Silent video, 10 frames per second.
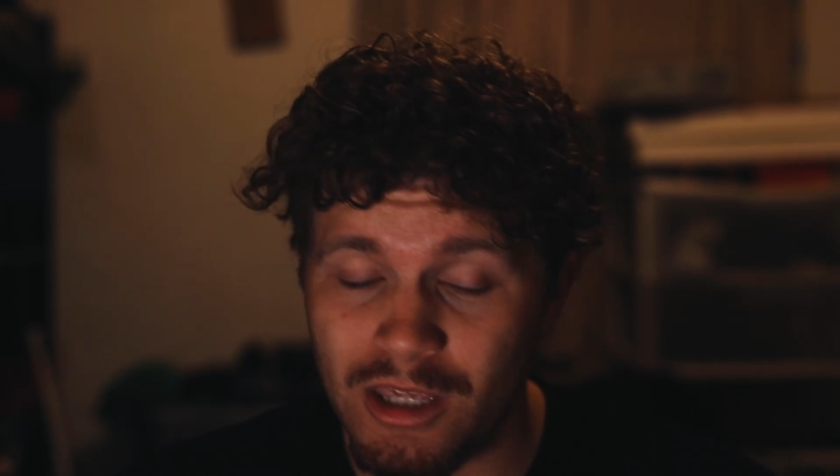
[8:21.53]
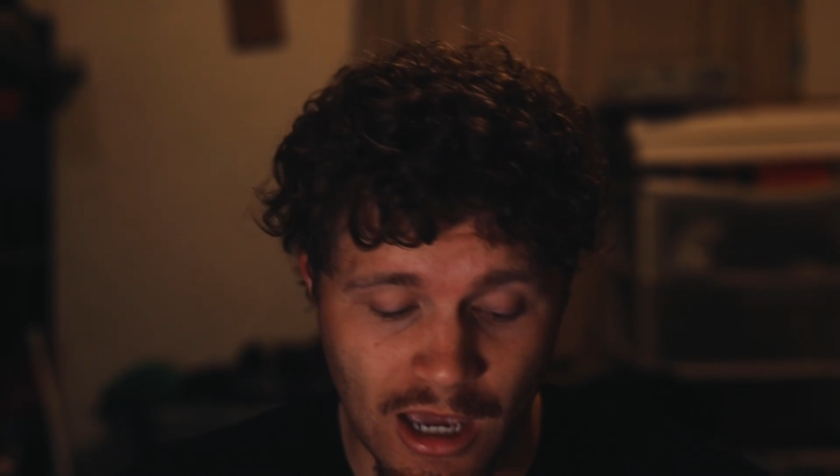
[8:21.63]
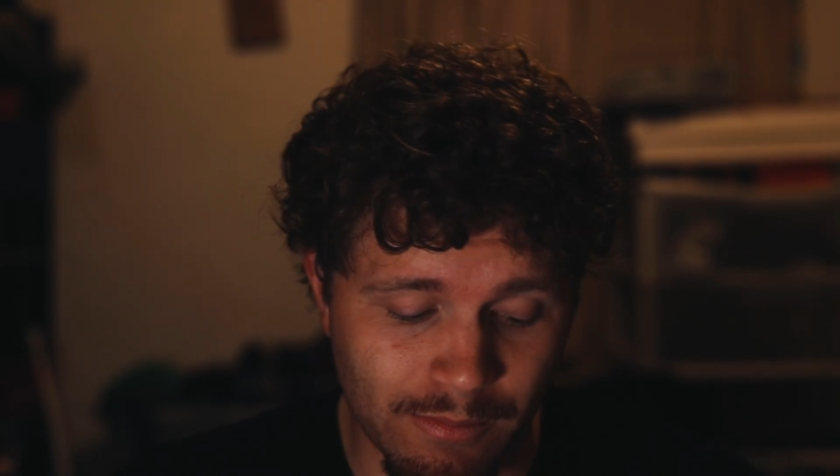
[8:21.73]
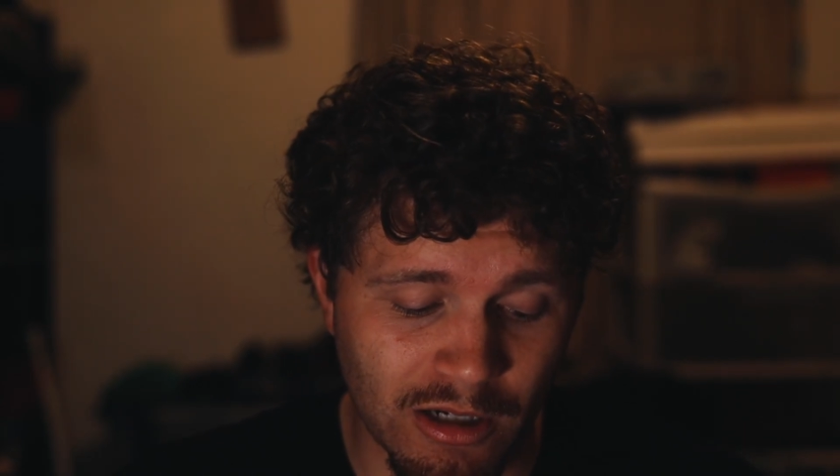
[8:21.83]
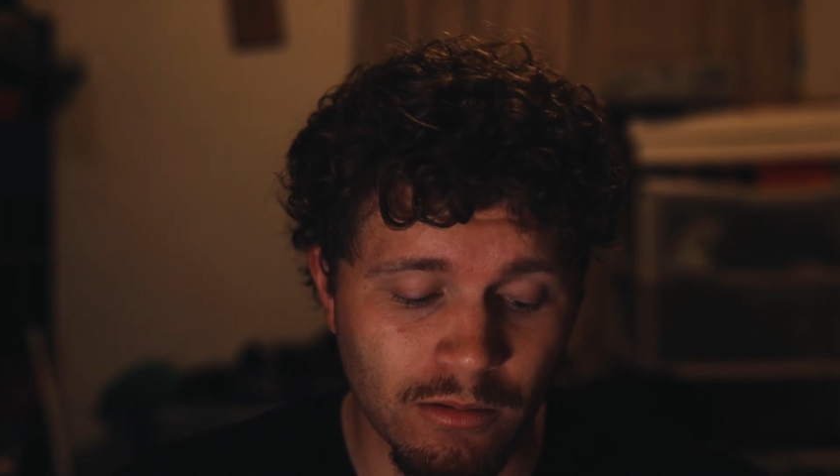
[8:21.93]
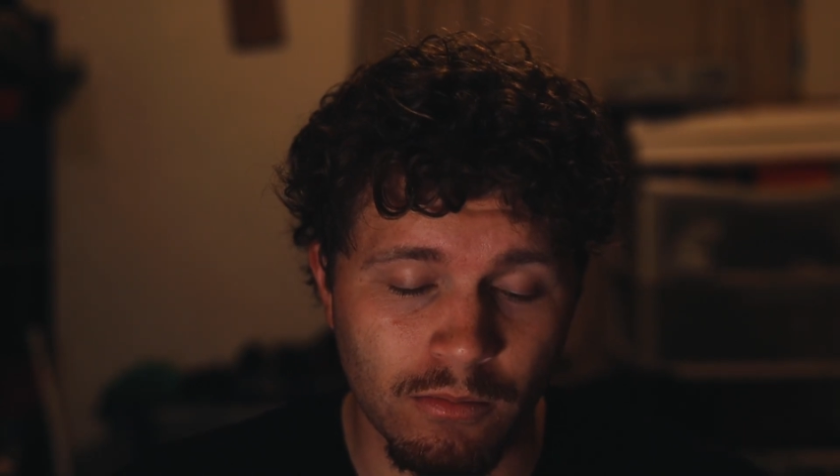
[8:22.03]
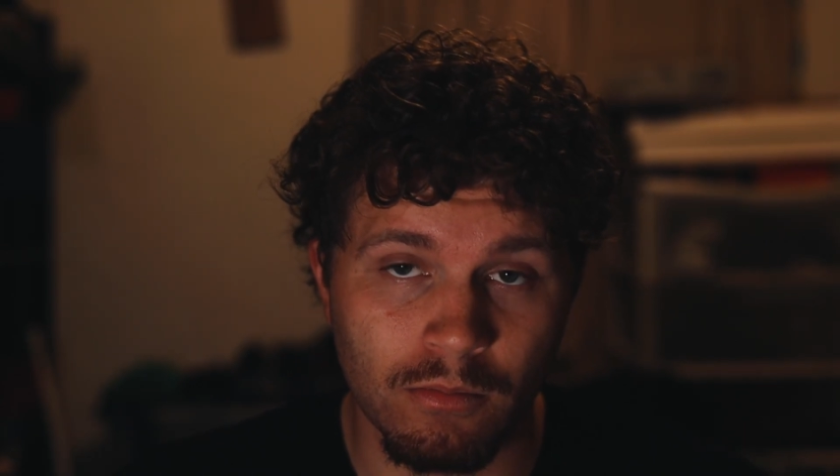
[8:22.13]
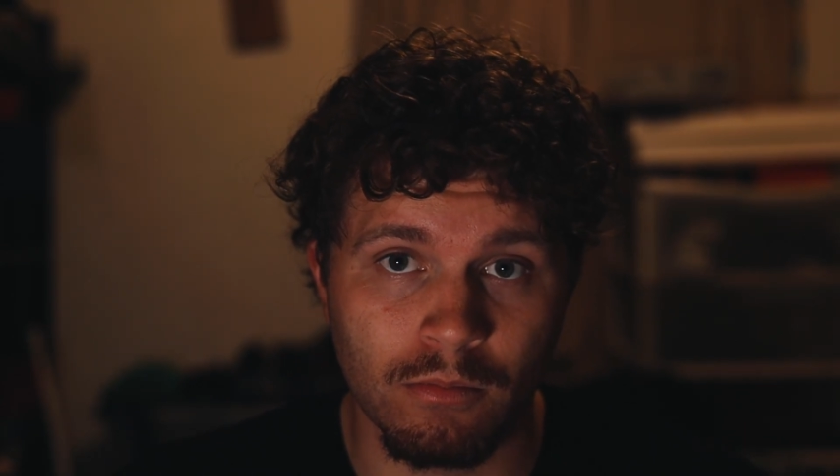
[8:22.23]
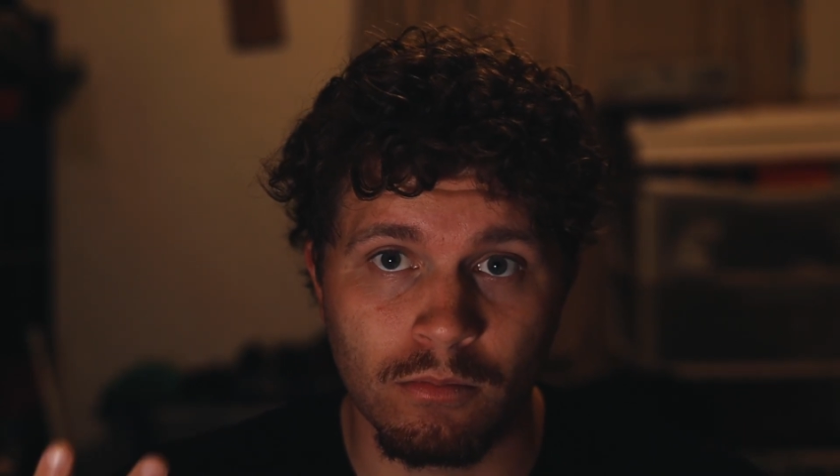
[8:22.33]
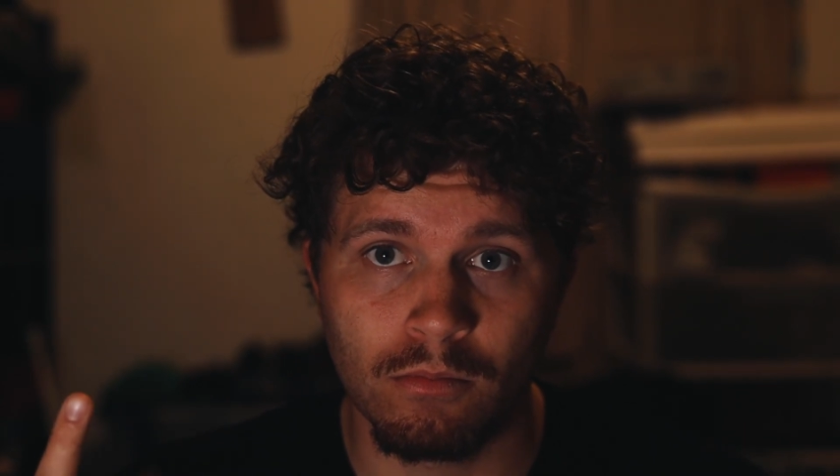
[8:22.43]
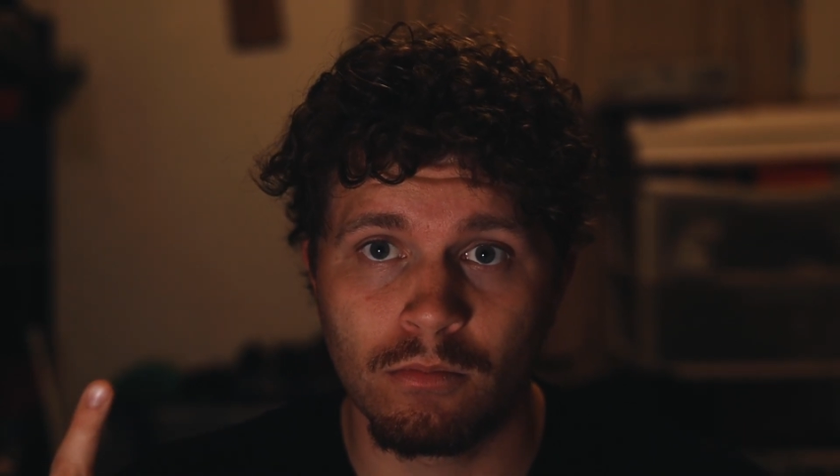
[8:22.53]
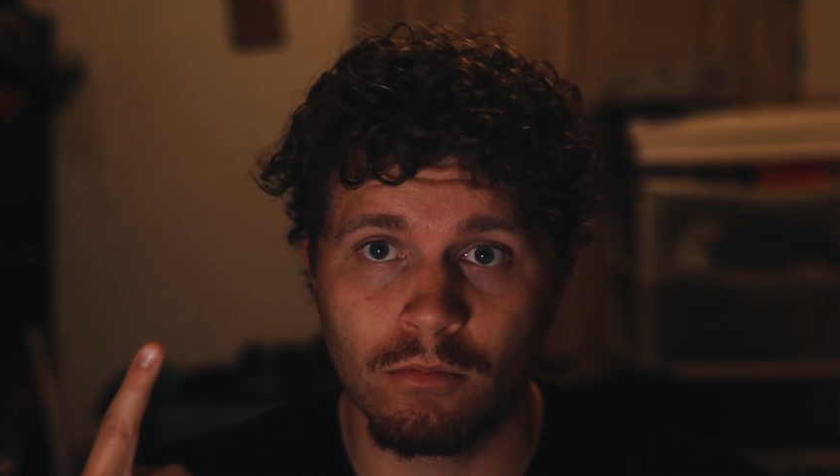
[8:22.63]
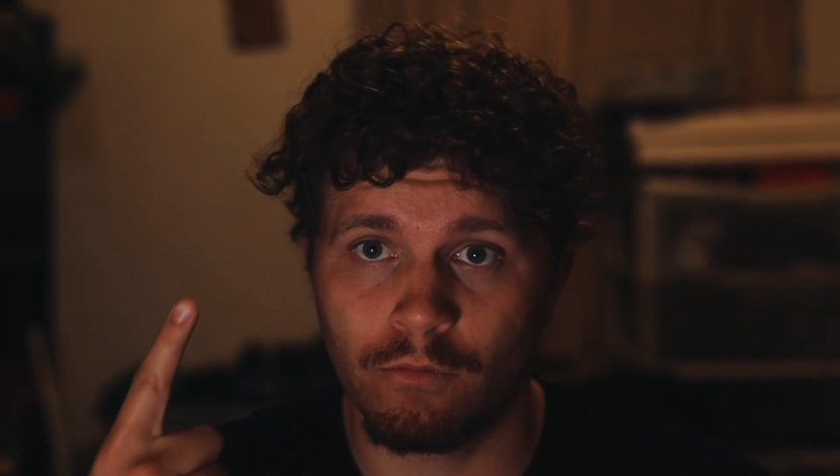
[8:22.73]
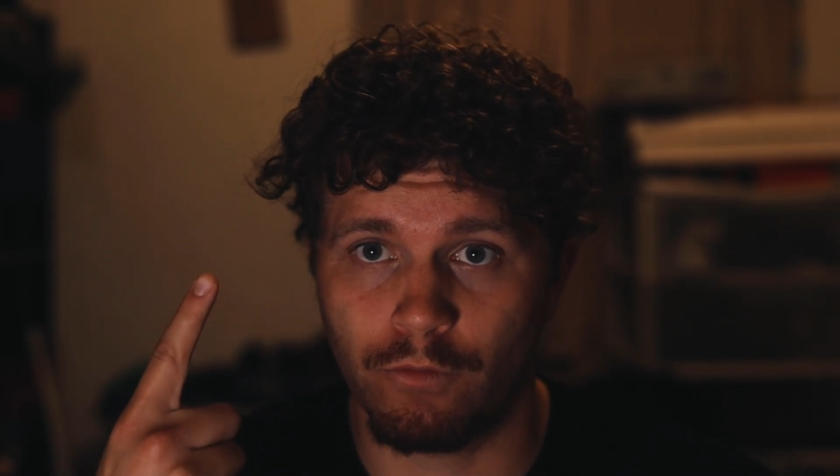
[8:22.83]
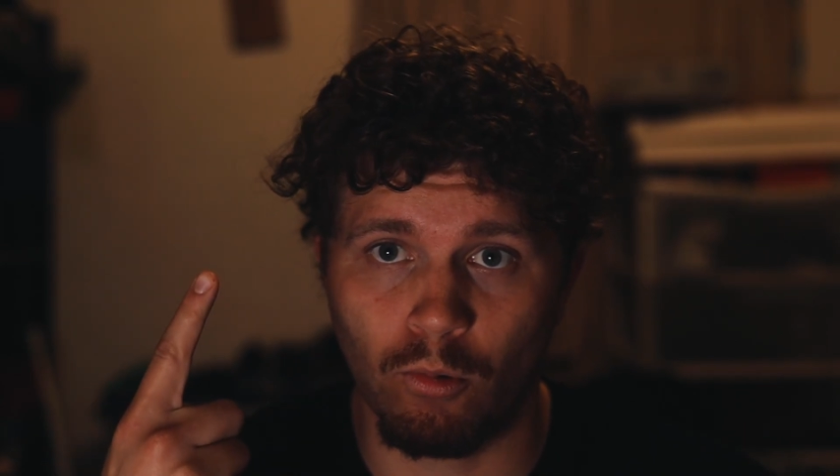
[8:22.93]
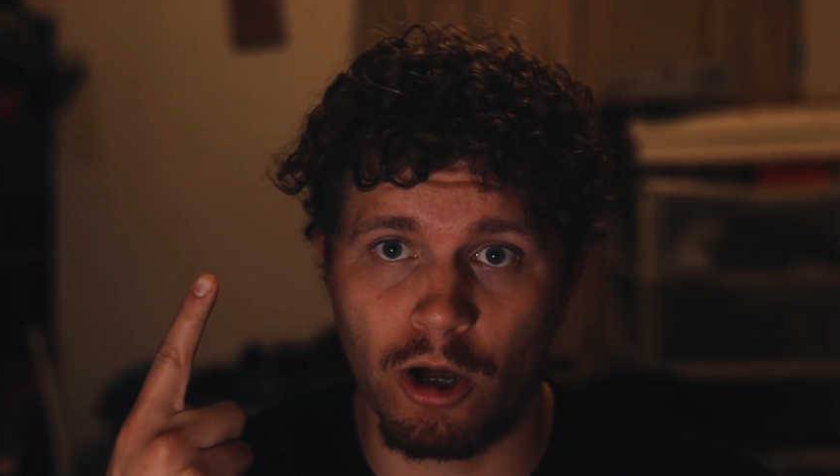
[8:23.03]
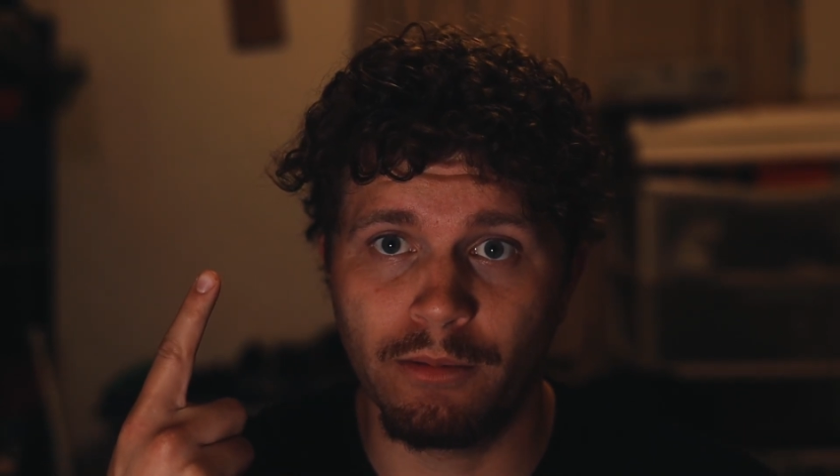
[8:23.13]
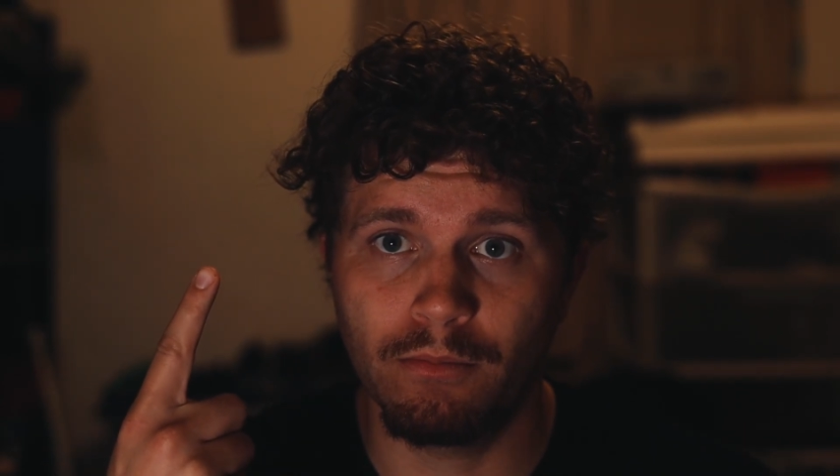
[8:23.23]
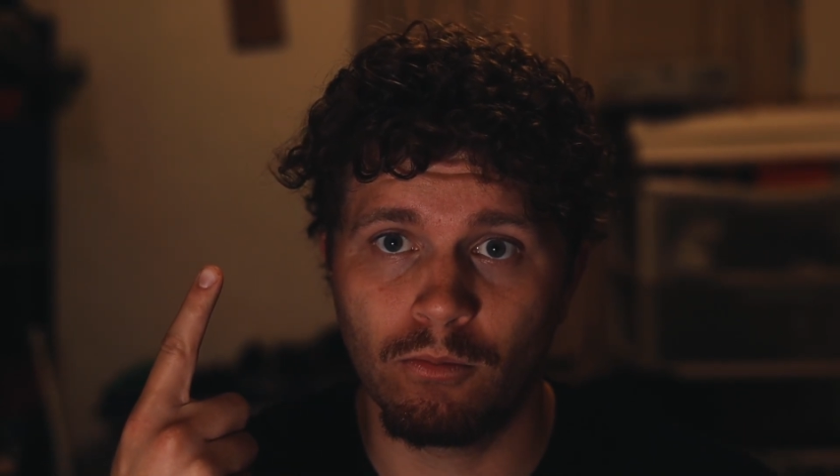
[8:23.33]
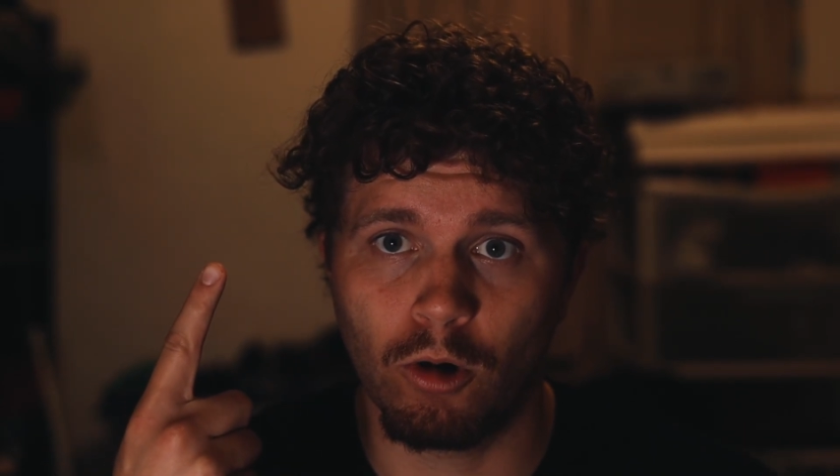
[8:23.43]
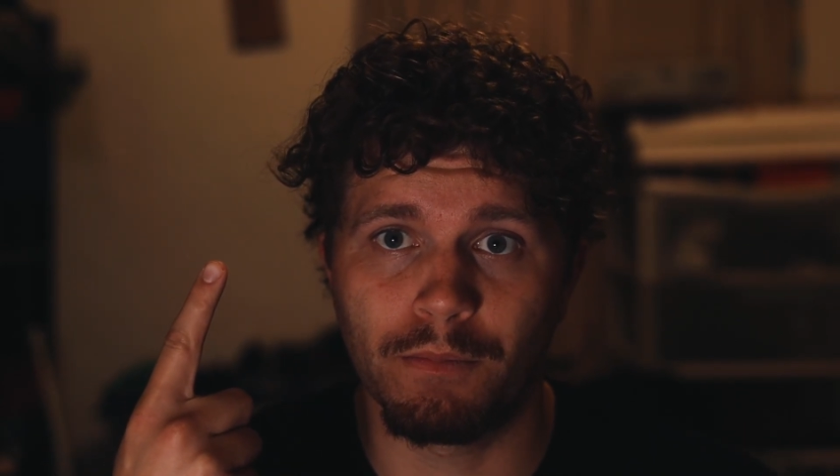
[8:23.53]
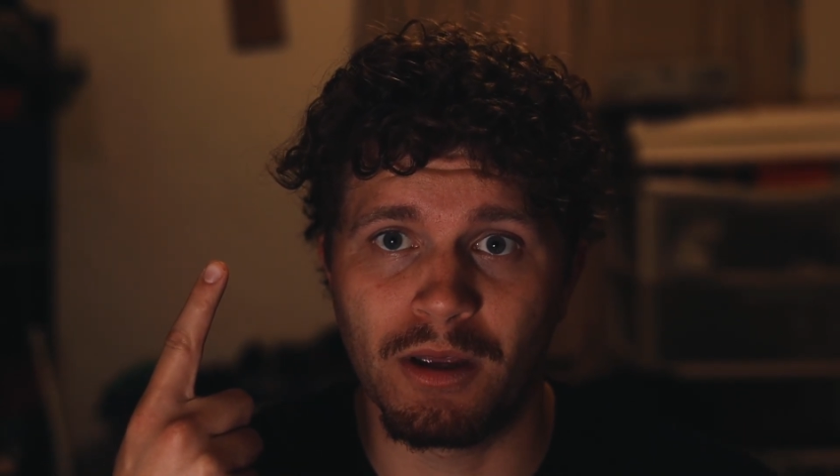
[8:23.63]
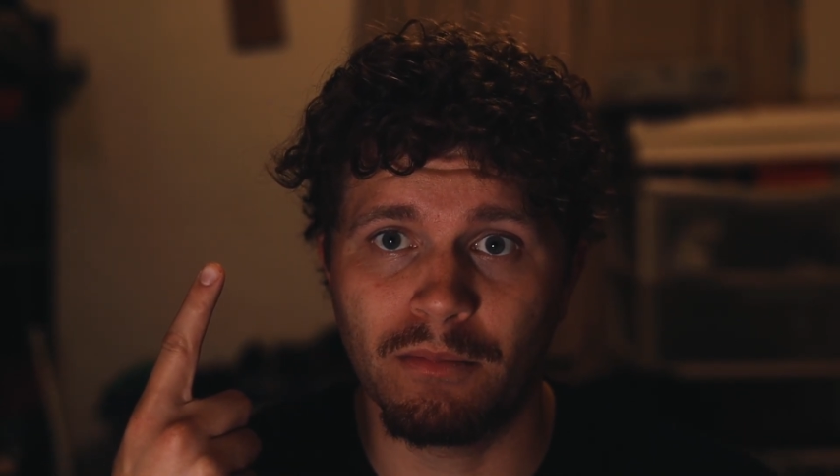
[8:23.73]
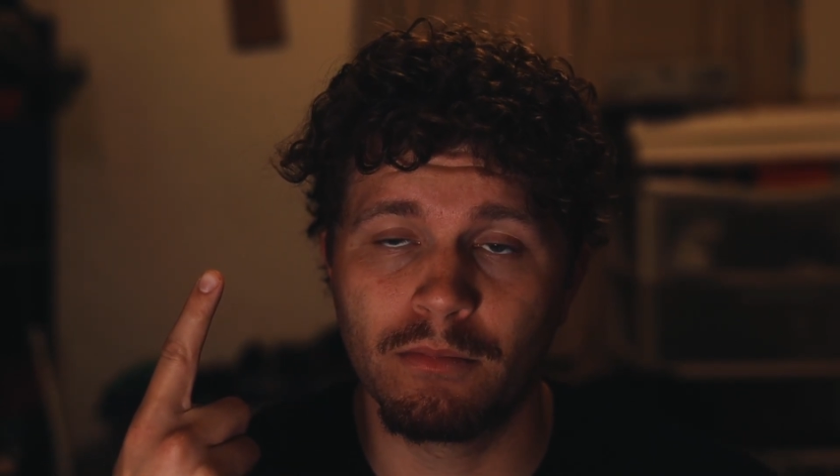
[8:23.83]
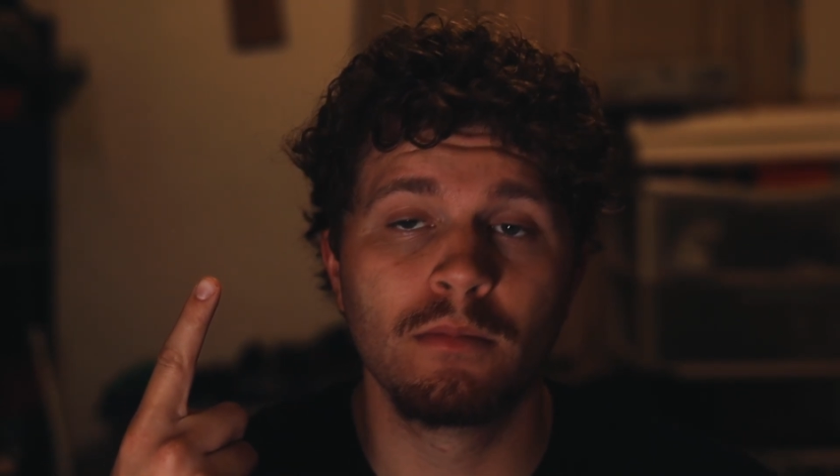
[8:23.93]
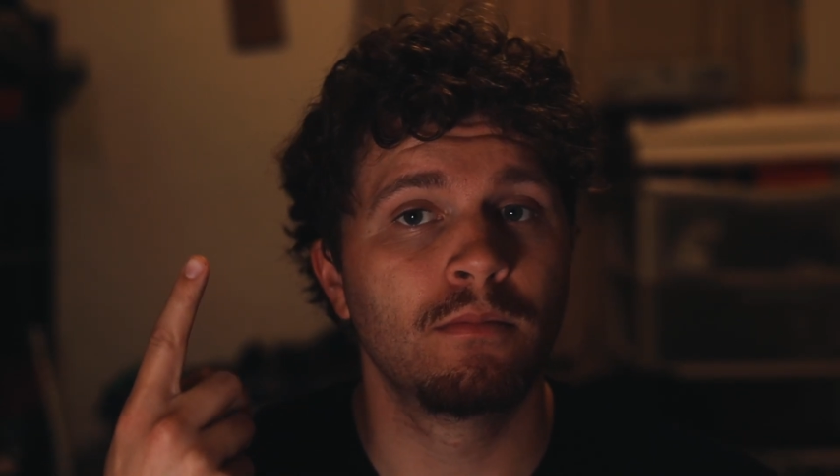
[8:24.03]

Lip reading: Captain for 1 pip,